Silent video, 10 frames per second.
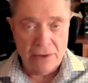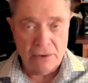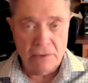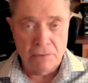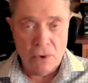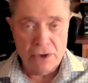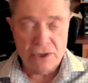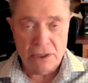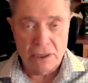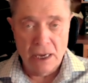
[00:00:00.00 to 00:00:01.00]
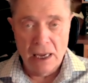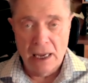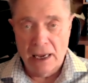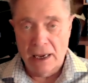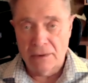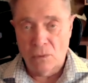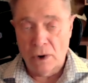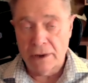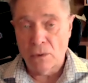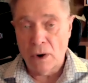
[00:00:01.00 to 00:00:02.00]
gathering portion. And
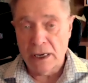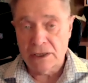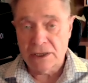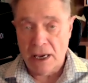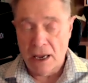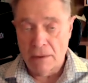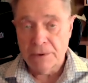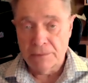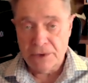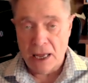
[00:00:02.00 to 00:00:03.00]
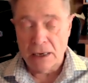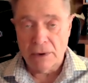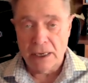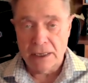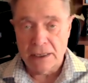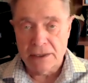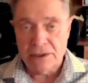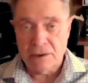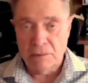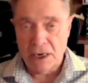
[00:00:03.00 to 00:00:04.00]
one of the ways to help them tolerate it
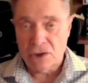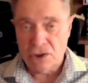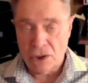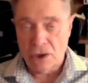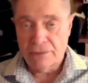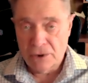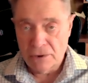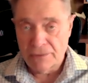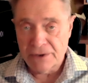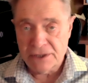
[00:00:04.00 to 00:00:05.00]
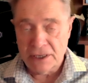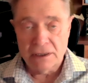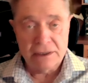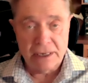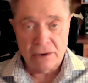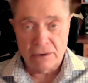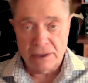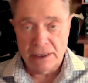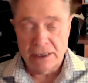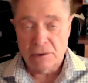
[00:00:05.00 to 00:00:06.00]
is to make sure, if you're the facilitator
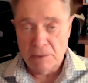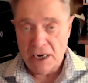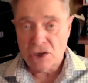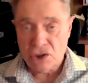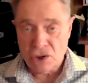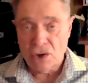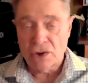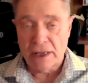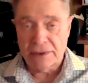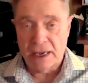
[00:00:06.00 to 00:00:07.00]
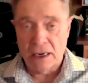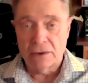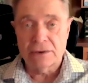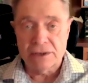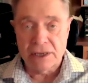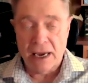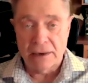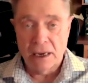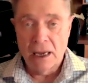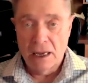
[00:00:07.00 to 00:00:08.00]
or the leader, make sure that they
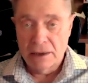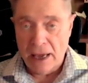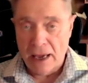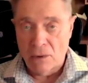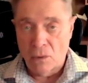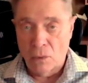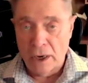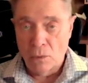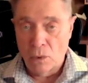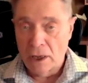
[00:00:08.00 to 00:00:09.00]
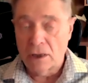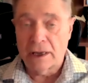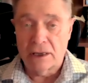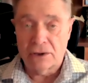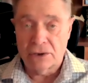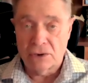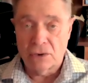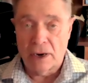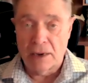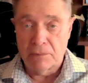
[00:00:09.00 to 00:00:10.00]
understand that we will get
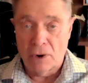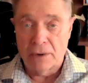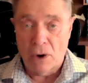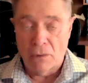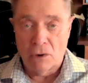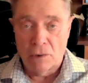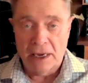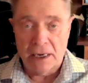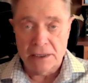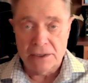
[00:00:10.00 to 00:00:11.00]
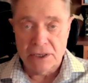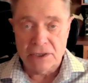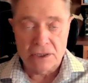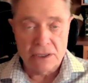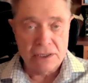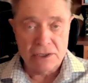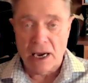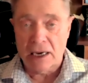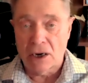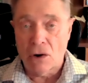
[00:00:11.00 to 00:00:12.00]
to a point where we'll make a decision. This is
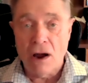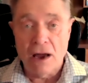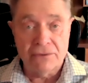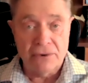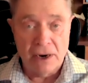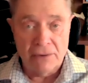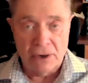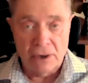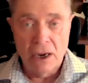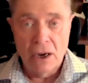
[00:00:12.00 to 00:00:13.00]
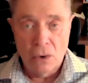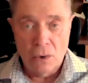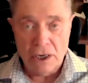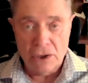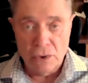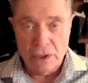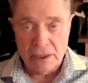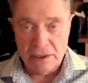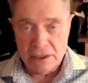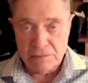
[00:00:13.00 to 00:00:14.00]
not going to go on forever. We're going to do
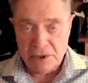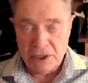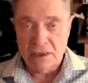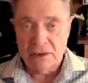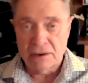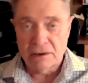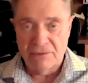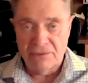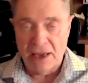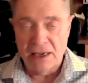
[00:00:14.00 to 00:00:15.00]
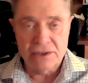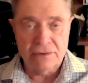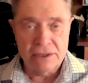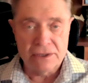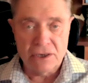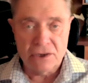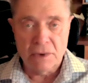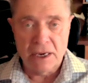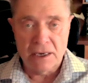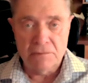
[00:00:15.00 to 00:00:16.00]
it in this particular phase of the
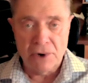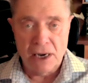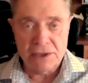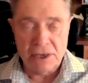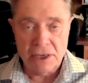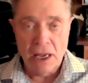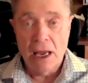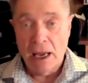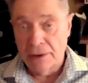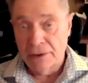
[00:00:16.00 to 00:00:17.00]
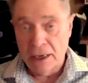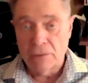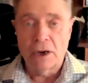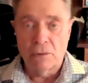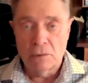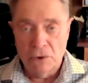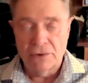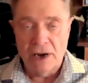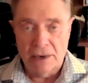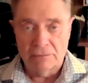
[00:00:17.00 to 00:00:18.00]
decision-making process, and then we will
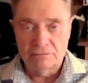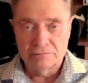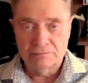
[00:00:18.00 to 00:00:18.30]
move on.